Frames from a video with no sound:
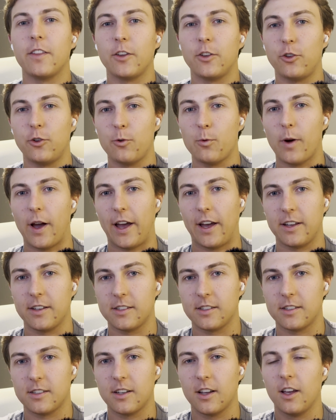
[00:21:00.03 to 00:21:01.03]

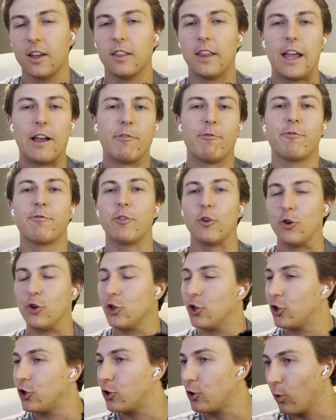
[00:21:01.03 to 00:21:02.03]
US, like for
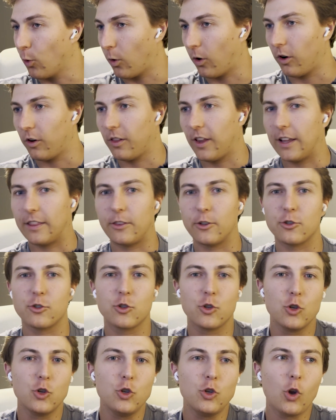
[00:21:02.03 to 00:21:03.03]
sure, like there's
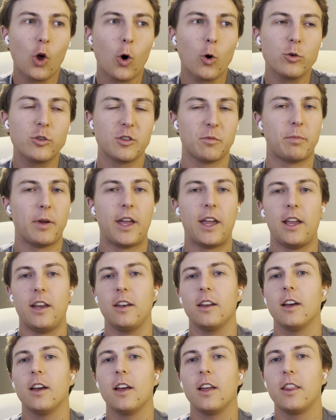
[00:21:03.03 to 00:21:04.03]
no debate
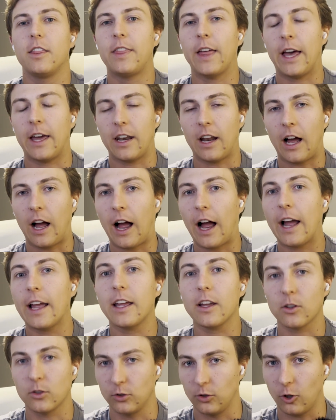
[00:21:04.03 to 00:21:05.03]
that
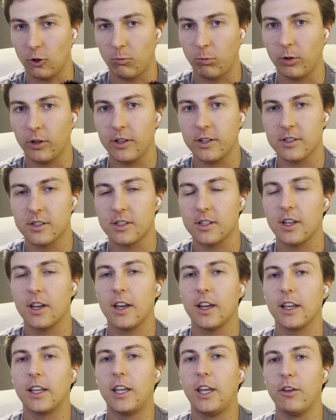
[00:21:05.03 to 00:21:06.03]
Hyatt Globalist
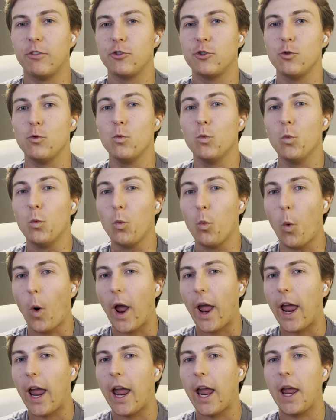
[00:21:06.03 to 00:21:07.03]
gives you
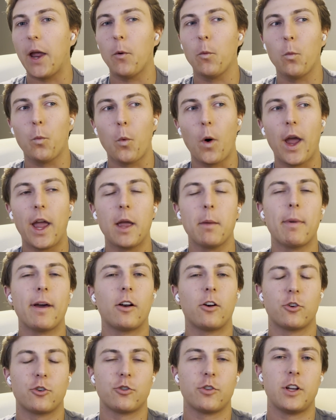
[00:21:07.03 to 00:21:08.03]
way, way
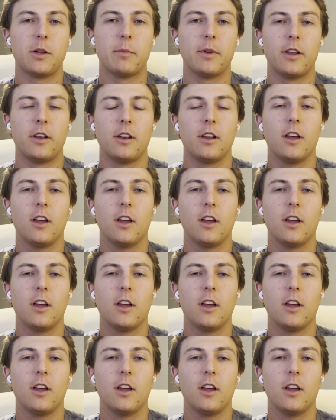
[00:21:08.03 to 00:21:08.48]
better treatment